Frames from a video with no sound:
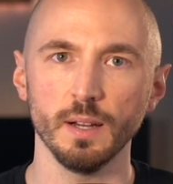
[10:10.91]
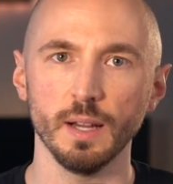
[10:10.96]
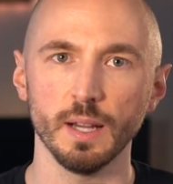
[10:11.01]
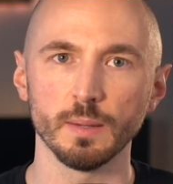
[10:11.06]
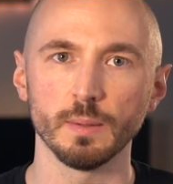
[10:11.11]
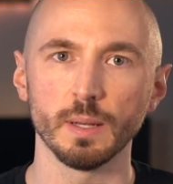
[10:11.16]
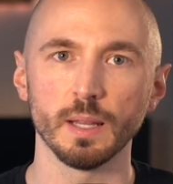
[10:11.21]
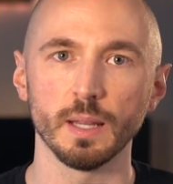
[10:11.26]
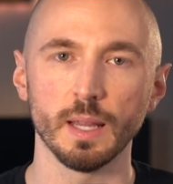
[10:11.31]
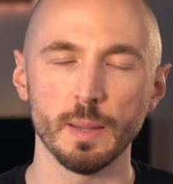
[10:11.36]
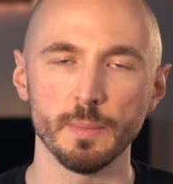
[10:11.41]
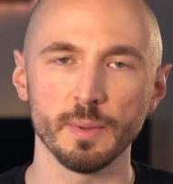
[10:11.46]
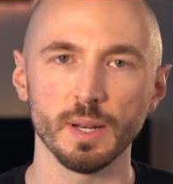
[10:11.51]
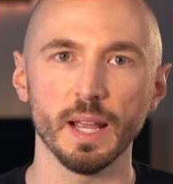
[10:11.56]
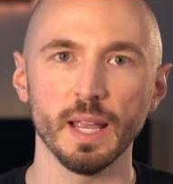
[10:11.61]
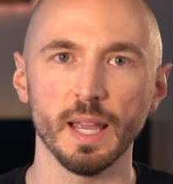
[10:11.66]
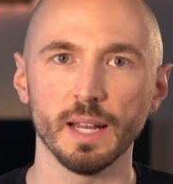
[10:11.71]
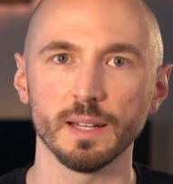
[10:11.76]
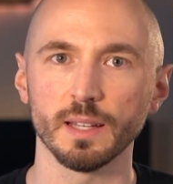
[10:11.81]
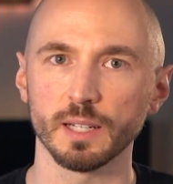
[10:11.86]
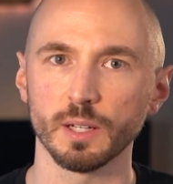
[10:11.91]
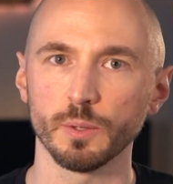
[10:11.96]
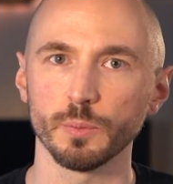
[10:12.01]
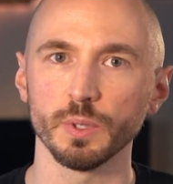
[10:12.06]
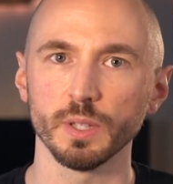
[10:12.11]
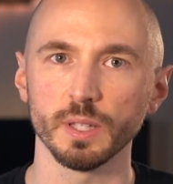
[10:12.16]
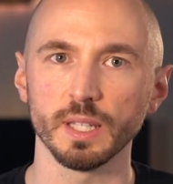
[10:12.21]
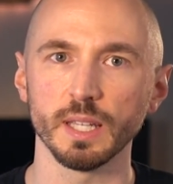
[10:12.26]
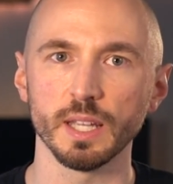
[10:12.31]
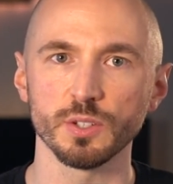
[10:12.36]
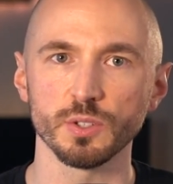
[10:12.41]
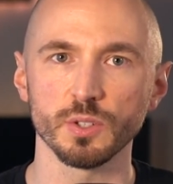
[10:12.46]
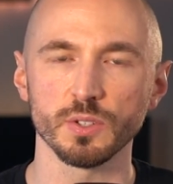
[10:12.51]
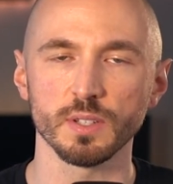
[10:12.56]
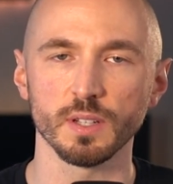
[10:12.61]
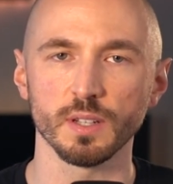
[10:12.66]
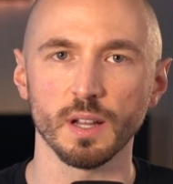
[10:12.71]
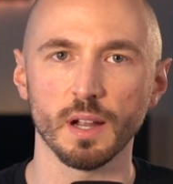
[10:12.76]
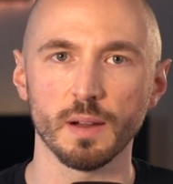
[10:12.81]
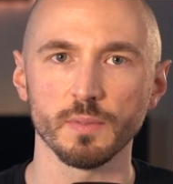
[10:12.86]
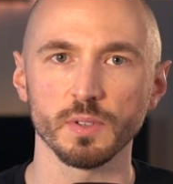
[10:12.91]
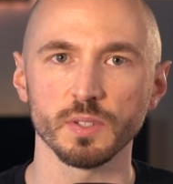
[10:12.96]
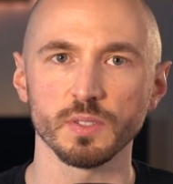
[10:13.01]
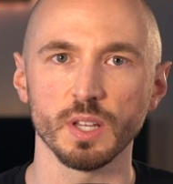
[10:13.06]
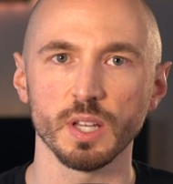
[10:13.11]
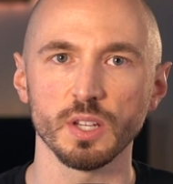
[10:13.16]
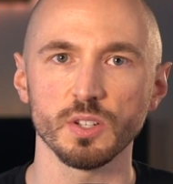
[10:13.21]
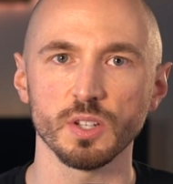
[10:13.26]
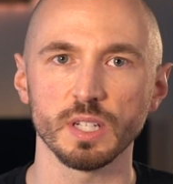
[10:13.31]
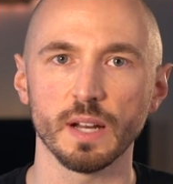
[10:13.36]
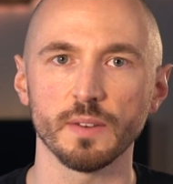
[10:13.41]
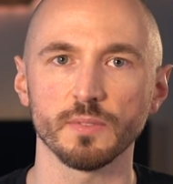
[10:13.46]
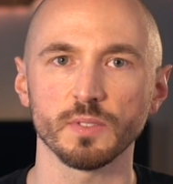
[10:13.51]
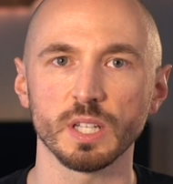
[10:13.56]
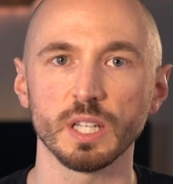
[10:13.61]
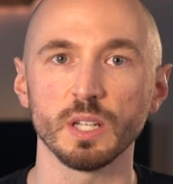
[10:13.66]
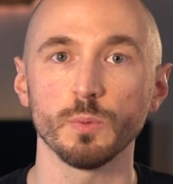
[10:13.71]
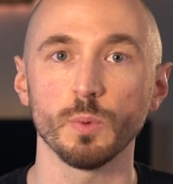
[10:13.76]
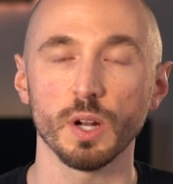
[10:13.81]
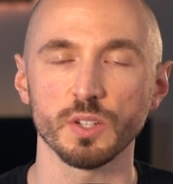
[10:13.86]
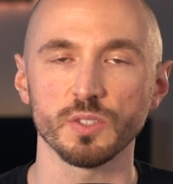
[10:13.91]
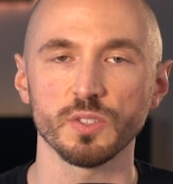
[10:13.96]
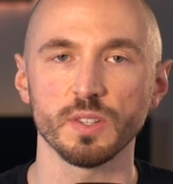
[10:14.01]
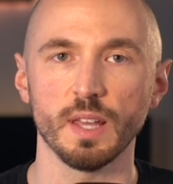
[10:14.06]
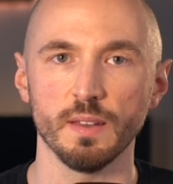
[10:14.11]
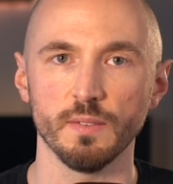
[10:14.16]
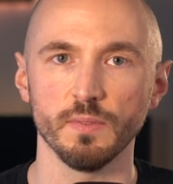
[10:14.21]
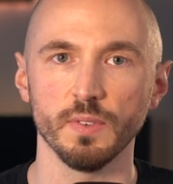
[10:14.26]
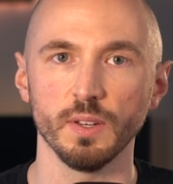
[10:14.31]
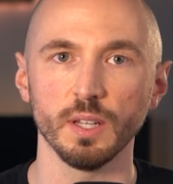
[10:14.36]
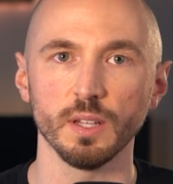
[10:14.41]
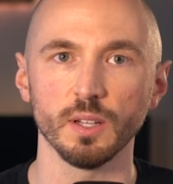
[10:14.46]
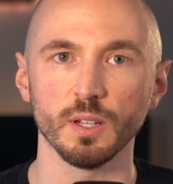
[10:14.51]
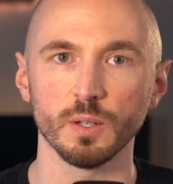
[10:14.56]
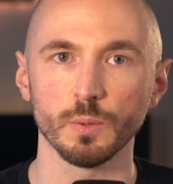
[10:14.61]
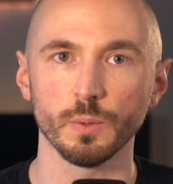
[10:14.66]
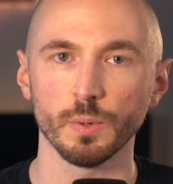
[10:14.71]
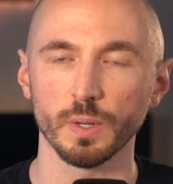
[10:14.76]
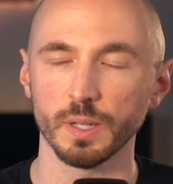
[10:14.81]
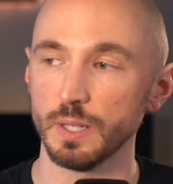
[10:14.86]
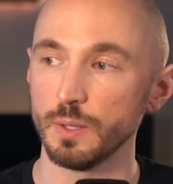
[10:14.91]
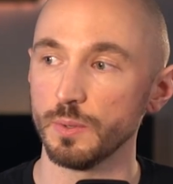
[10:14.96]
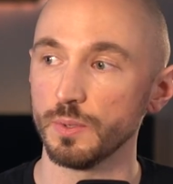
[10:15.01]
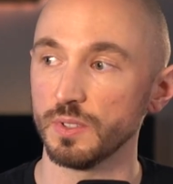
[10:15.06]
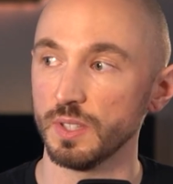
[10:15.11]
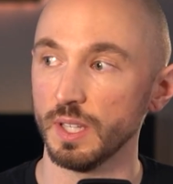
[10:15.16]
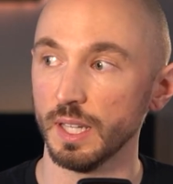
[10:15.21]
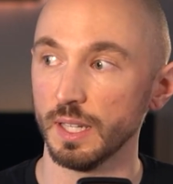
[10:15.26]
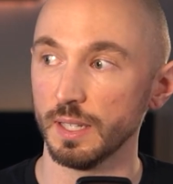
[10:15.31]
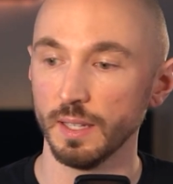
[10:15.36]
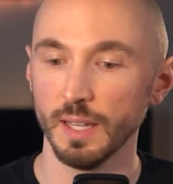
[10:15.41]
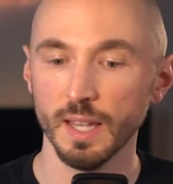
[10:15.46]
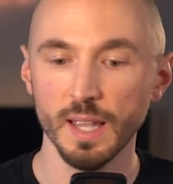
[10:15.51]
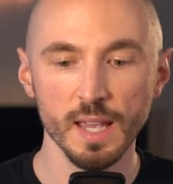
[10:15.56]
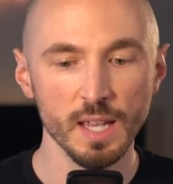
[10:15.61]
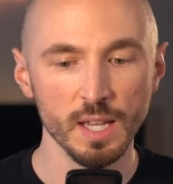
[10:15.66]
And him and I had like a really interesting conversation after he watched that video where he was saying,